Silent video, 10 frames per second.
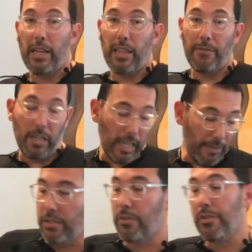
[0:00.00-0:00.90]
left, right, left.
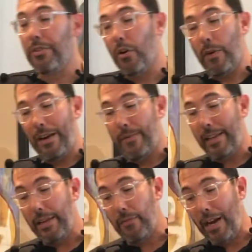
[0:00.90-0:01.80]
You could go right, right,
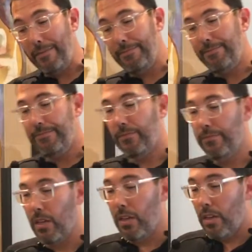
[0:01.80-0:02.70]
left, right.
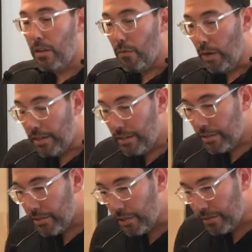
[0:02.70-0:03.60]
1,
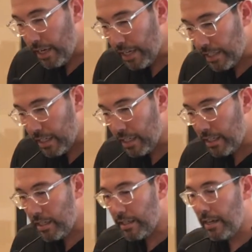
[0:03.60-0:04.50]
2, 19,
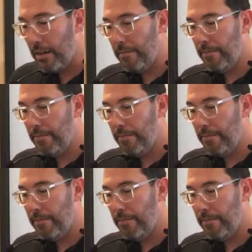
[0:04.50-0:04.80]
go.